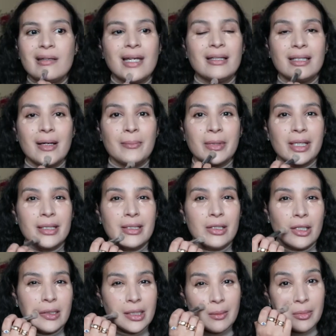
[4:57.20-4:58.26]
Now that I'm getting
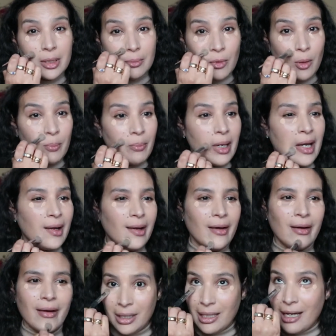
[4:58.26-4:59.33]
a little bit more
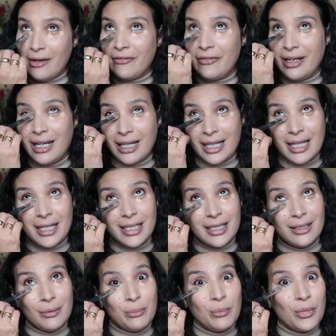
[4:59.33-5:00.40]
paler, I feel like I
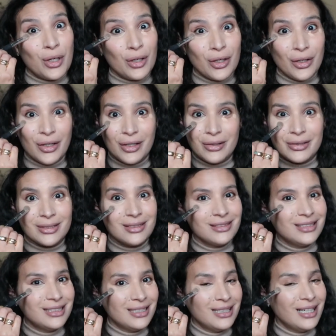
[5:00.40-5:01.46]
need more colors
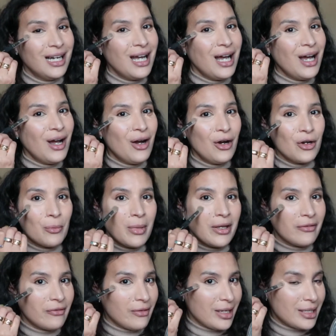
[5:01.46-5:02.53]
on my
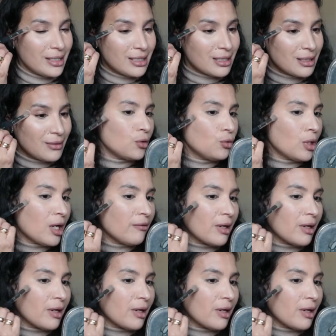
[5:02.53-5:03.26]
face. I do have